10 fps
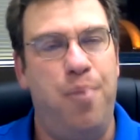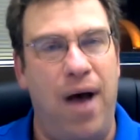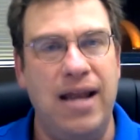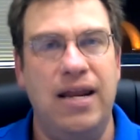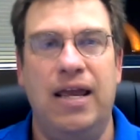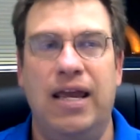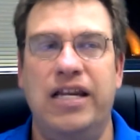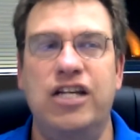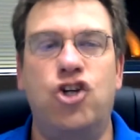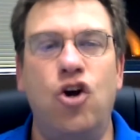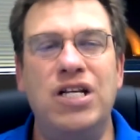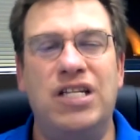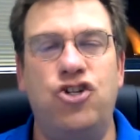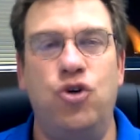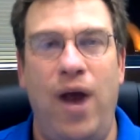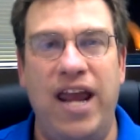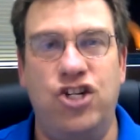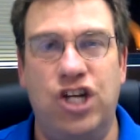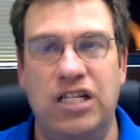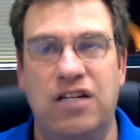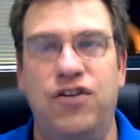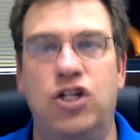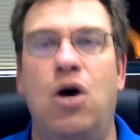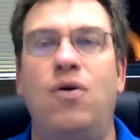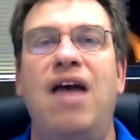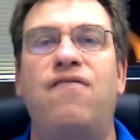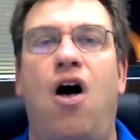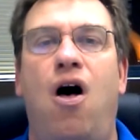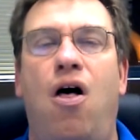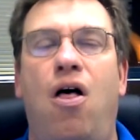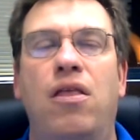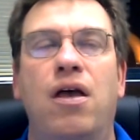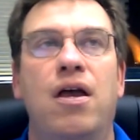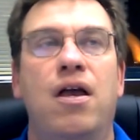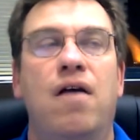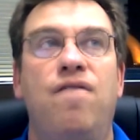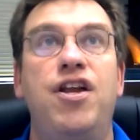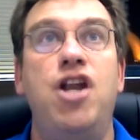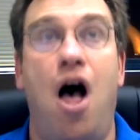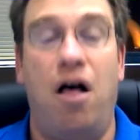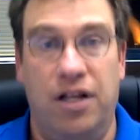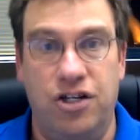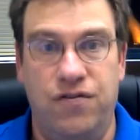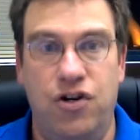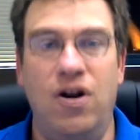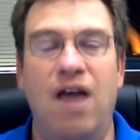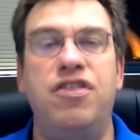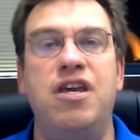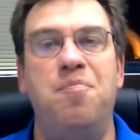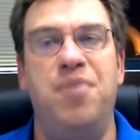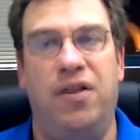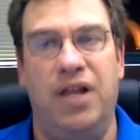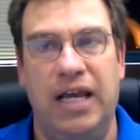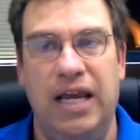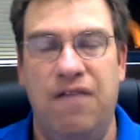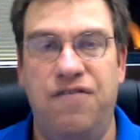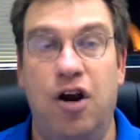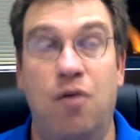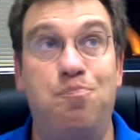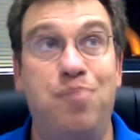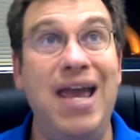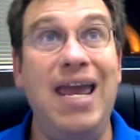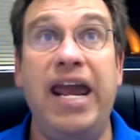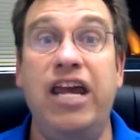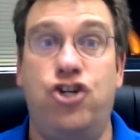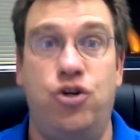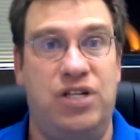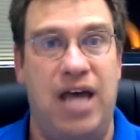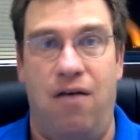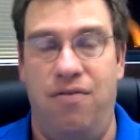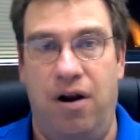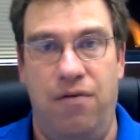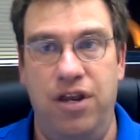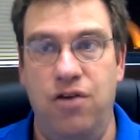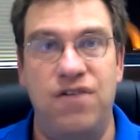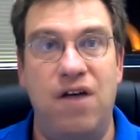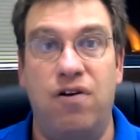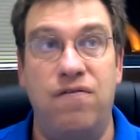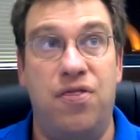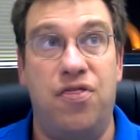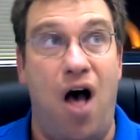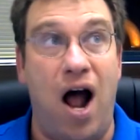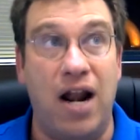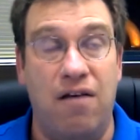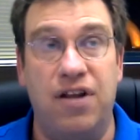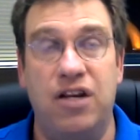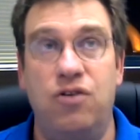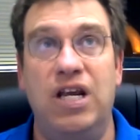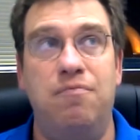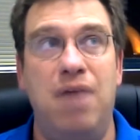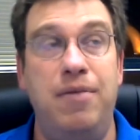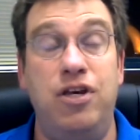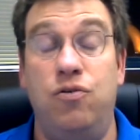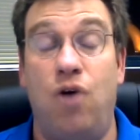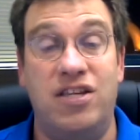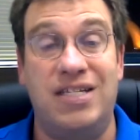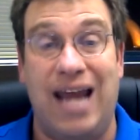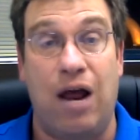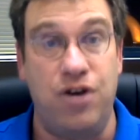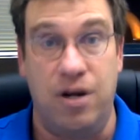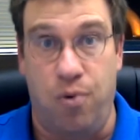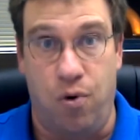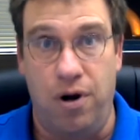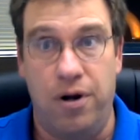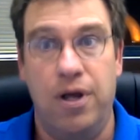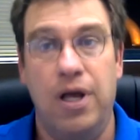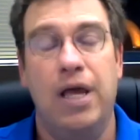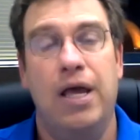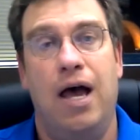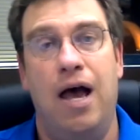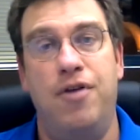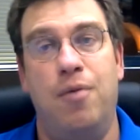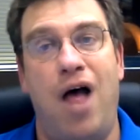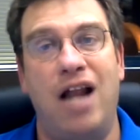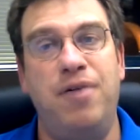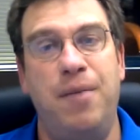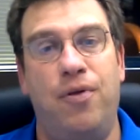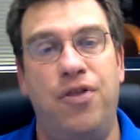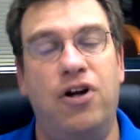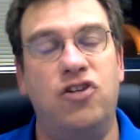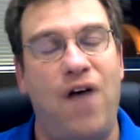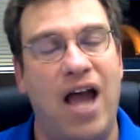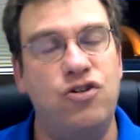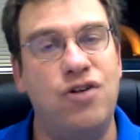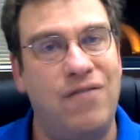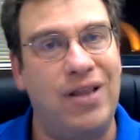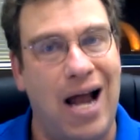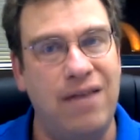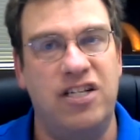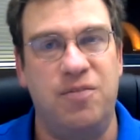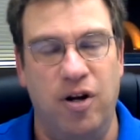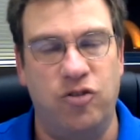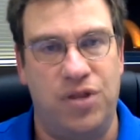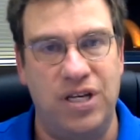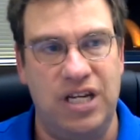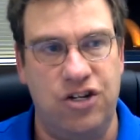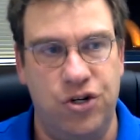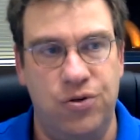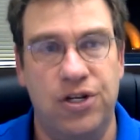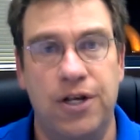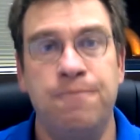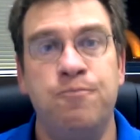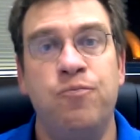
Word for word: But in certain situations, if you don't have all the knowledge, if you don't have the ability, if there are big issues out there that you've never even thought of and you need maybe a sounding board, there are a lot of people, their advisors have a lot of experience with these issues.